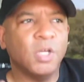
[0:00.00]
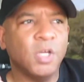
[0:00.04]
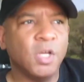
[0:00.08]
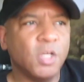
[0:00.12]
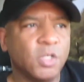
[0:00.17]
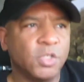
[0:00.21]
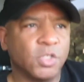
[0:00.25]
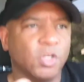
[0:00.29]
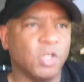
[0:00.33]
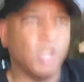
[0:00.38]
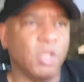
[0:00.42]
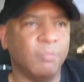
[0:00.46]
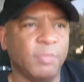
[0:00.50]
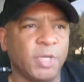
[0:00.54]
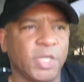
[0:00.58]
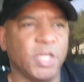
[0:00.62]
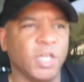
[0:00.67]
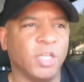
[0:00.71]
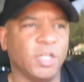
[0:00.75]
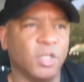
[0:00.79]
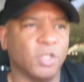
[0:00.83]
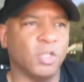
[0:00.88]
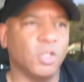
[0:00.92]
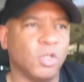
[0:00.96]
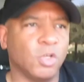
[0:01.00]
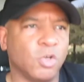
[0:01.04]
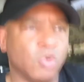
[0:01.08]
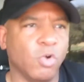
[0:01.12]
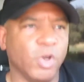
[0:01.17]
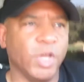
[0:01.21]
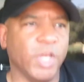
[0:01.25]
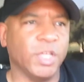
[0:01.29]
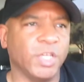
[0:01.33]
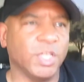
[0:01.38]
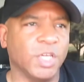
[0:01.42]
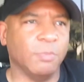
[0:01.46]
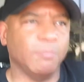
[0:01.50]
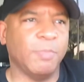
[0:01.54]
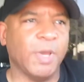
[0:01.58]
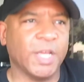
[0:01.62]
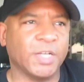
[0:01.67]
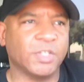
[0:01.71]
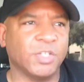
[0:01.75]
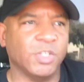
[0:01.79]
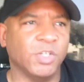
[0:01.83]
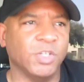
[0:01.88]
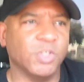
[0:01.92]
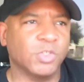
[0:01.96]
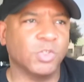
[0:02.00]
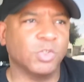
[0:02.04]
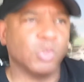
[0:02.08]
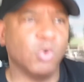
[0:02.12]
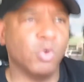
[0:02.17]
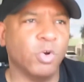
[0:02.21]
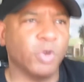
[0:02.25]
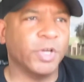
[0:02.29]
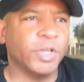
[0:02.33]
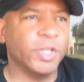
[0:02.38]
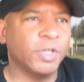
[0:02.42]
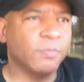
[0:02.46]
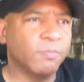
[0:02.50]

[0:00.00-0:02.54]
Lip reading: so let me go ahead and get back to this story.